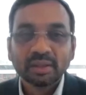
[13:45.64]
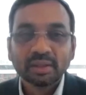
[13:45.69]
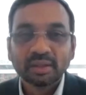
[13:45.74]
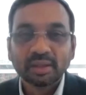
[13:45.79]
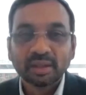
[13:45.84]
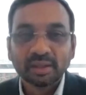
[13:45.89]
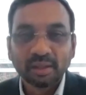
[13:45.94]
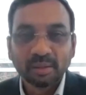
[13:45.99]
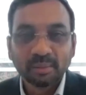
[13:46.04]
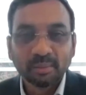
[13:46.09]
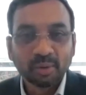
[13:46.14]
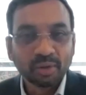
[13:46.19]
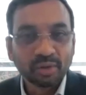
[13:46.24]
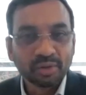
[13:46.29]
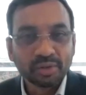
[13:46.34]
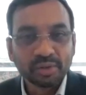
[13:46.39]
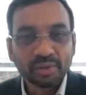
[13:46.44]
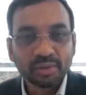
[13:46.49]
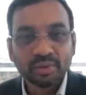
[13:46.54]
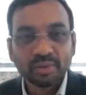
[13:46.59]
other
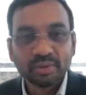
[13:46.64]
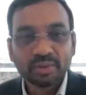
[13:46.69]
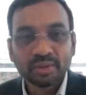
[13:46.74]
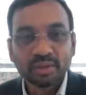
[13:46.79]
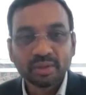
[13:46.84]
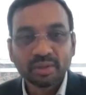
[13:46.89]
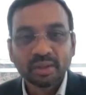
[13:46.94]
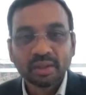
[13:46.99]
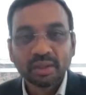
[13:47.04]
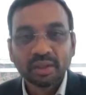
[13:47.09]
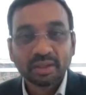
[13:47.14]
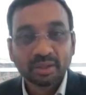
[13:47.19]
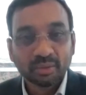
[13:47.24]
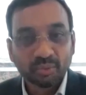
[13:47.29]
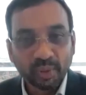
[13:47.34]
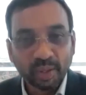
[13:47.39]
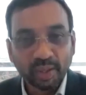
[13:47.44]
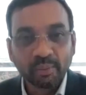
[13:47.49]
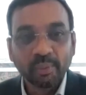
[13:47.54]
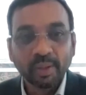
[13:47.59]
motor shows, is
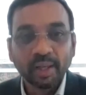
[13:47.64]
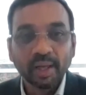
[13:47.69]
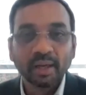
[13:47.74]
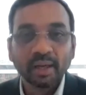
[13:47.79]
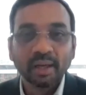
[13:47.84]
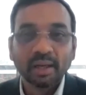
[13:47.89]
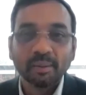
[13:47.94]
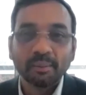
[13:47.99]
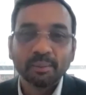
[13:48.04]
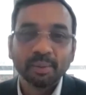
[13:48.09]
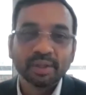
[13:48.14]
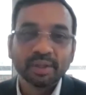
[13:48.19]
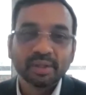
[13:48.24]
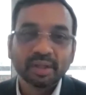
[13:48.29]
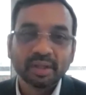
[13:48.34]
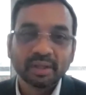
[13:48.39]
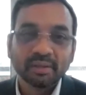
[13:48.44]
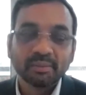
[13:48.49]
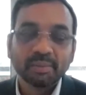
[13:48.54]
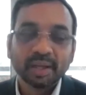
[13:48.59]
very well
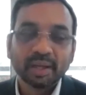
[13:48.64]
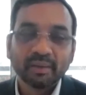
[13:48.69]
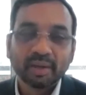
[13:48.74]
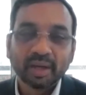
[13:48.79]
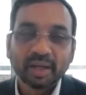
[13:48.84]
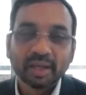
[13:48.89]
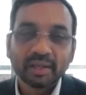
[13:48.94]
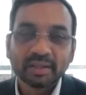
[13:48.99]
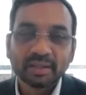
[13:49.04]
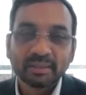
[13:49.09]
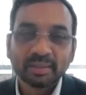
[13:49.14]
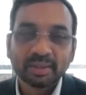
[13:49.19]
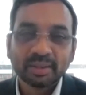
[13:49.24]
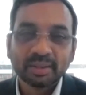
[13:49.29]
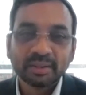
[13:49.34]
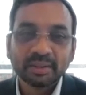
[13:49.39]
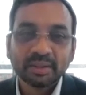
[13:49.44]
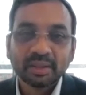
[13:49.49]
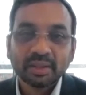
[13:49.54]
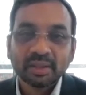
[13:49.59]
appreciated by our
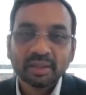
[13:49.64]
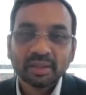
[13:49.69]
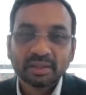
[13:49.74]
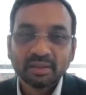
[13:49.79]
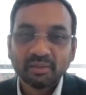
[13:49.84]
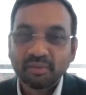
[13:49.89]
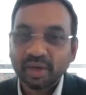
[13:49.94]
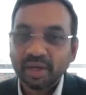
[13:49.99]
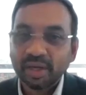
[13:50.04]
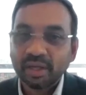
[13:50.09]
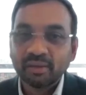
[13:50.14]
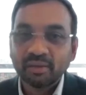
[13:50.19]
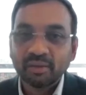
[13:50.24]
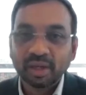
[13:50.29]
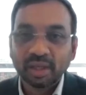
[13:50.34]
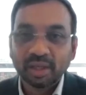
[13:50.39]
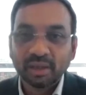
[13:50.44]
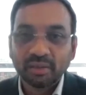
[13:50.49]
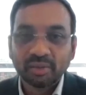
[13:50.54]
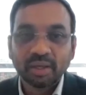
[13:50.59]
customers. It's a very
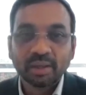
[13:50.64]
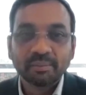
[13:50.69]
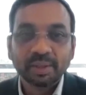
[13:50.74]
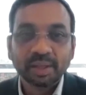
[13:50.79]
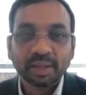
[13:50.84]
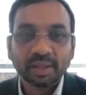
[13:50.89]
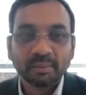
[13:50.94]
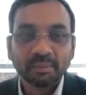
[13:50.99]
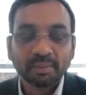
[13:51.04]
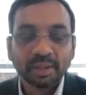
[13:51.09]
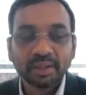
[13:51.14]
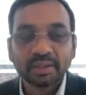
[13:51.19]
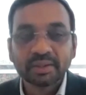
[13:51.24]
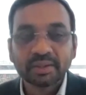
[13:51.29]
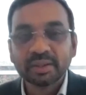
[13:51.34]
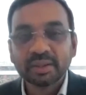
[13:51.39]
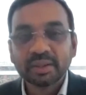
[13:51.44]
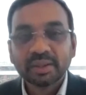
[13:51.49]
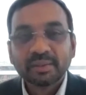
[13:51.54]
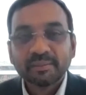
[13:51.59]
unique 12-meter
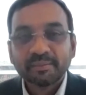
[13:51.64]
bus.